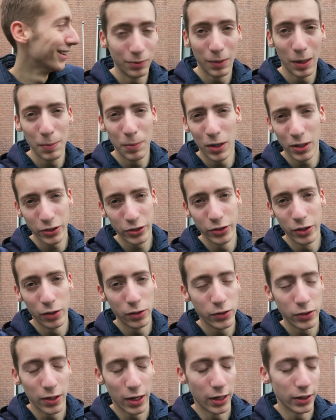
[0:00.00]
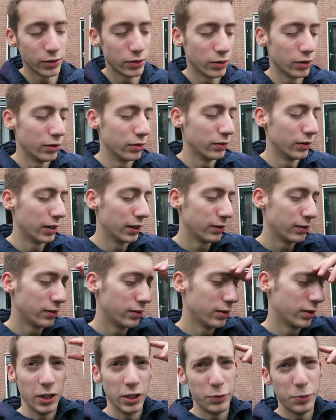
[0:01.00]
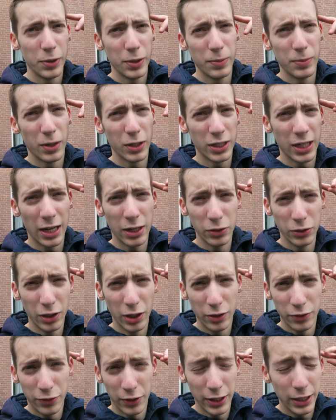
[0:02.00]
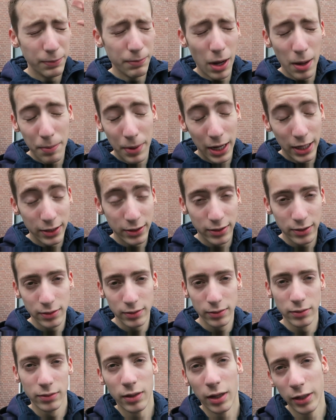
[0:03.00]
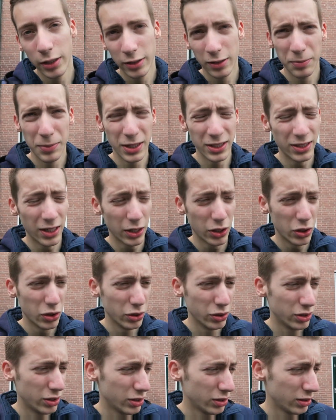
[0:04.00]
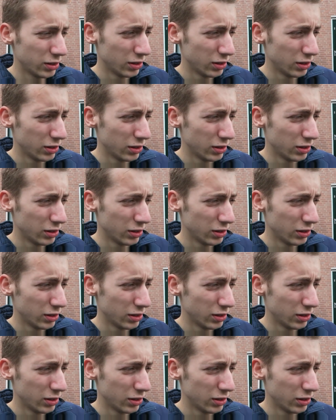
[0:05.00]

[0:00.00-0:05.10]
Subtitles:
My boss knows that, so that's pretty much handled off. I did my best. I did the best I could.